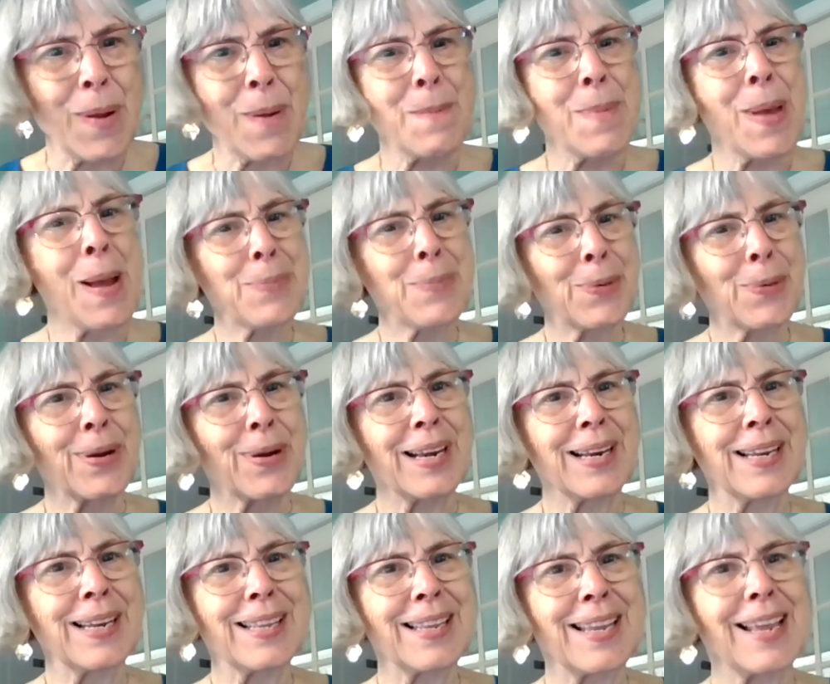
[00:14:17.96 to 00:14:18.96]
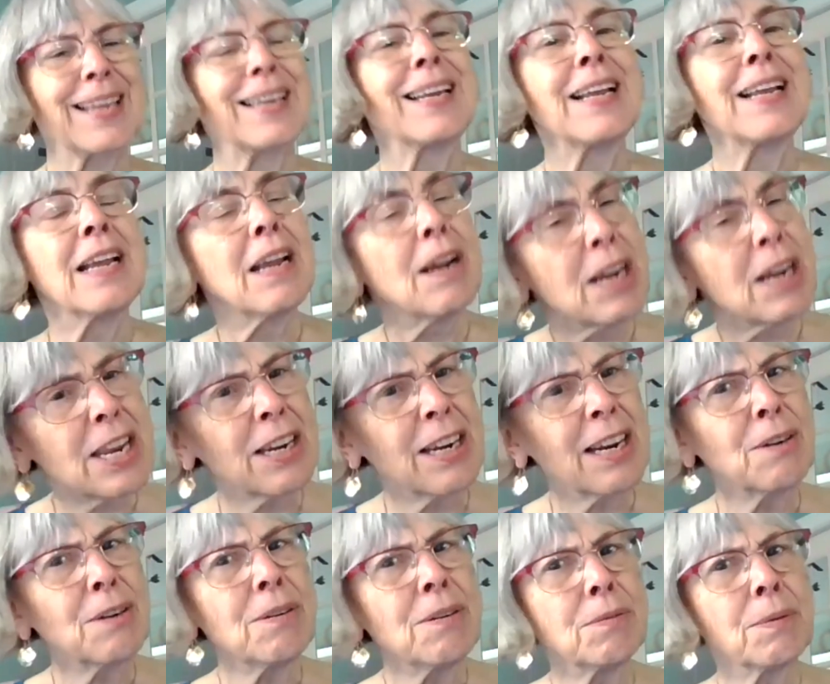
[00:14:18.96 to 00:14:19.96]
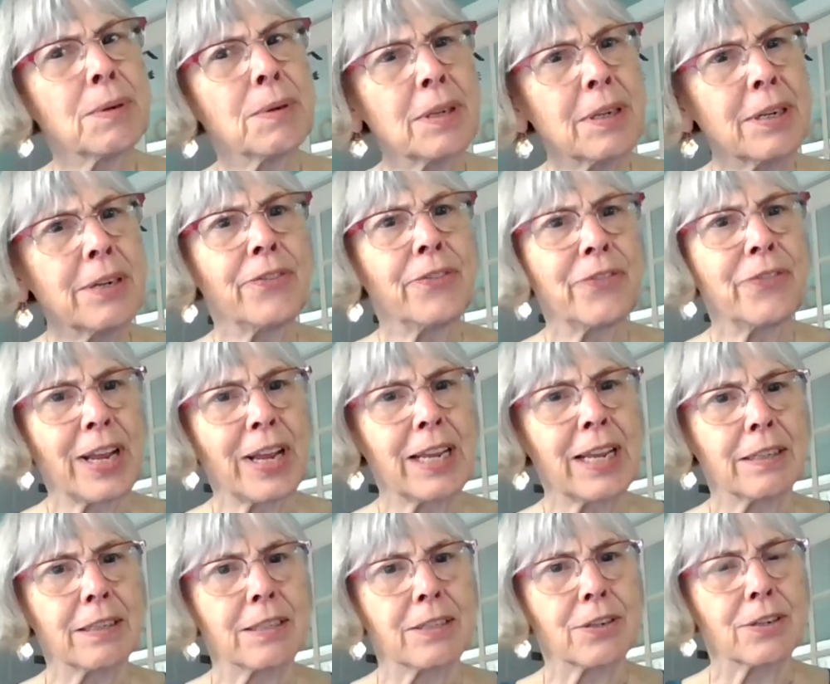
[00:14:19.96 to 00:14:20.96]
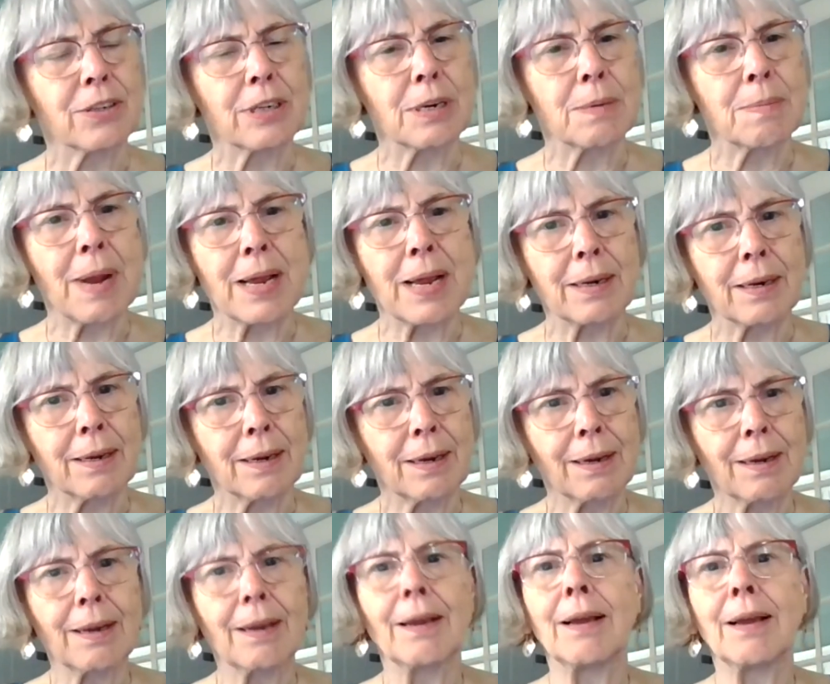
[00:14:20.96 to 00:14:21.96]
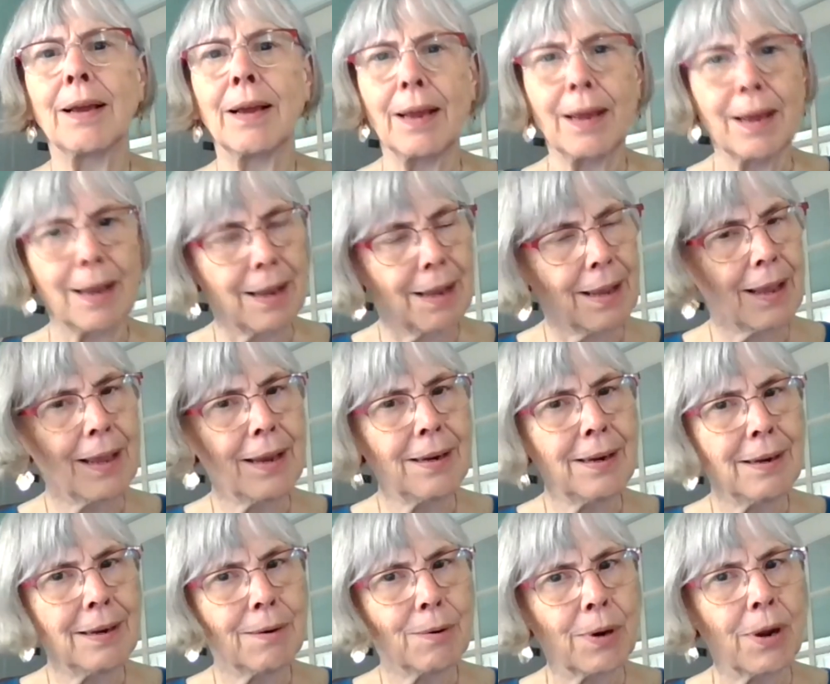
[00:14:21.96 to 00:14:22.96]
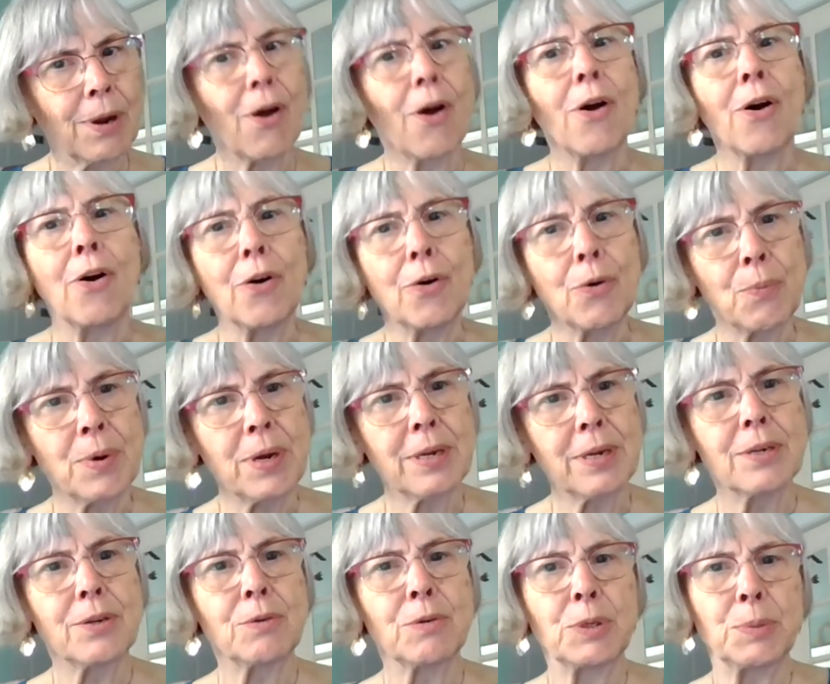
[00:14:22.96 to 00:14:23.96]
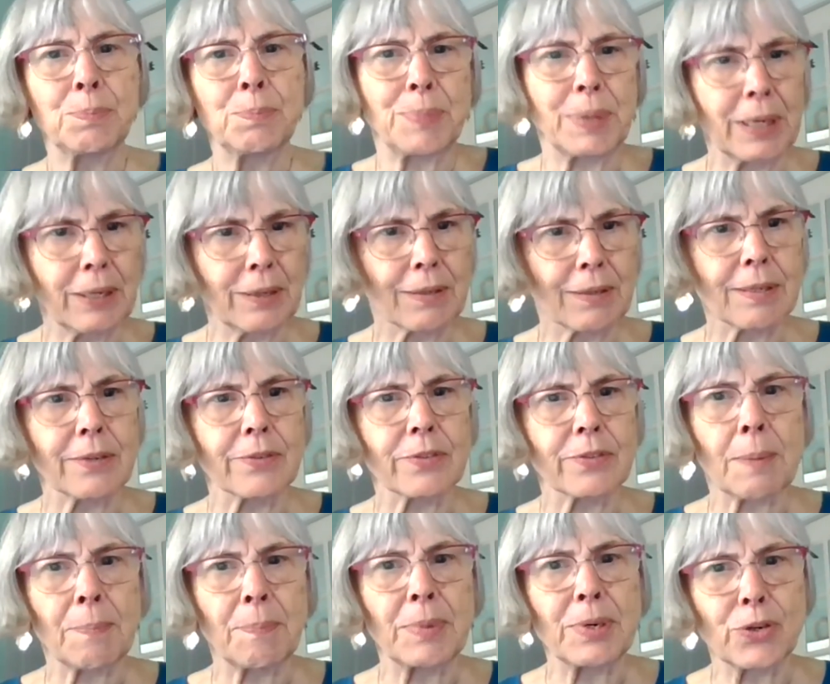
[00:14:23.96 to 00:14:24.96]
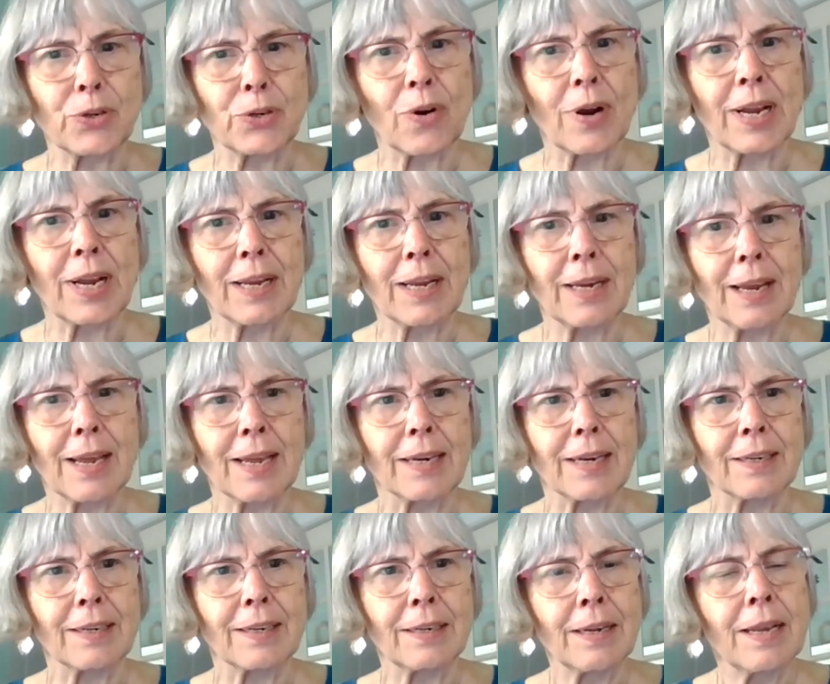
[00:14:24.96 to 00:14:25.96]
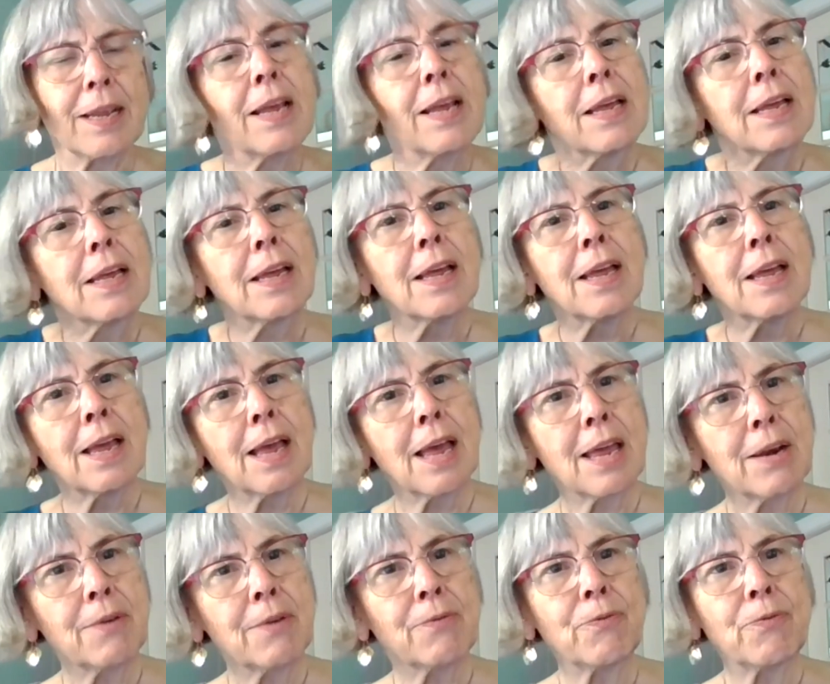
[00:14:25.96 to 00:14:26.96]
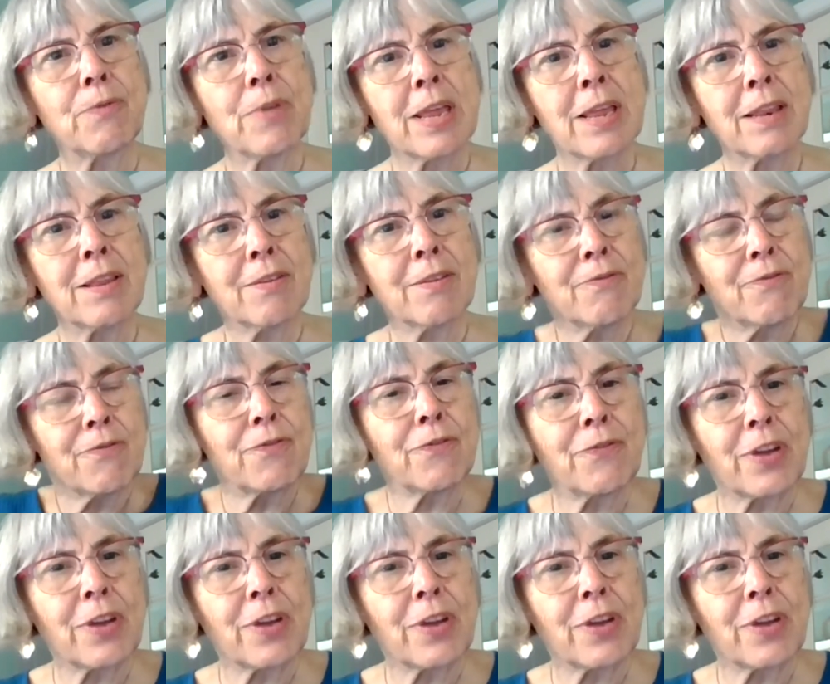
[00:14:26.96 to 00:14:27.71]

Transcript: remembering that, we're going to fail a certain amount. And all we can do is pick ourselves up and try again. And when